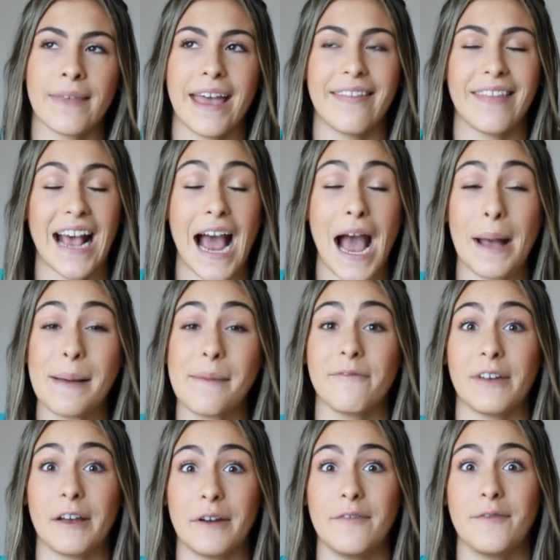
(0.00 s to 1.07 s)
And like I am
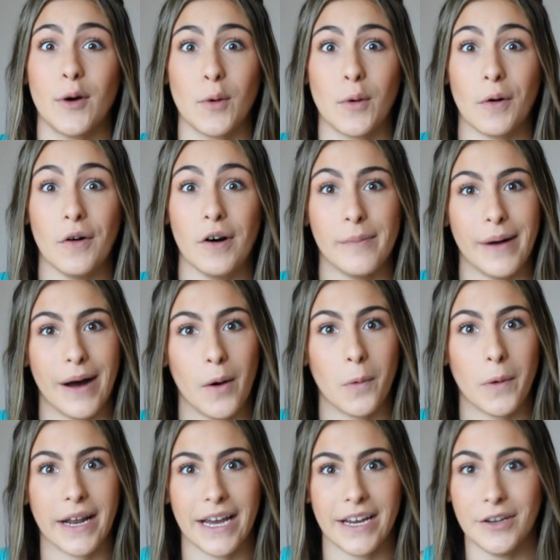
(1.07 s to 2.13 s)
very vocal about
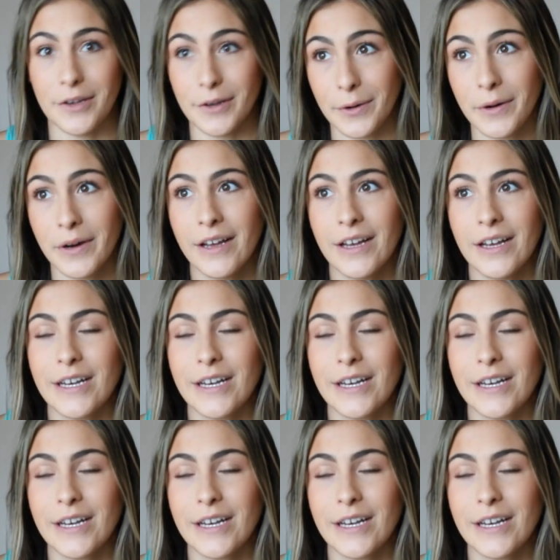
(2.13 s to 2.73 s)
what I do.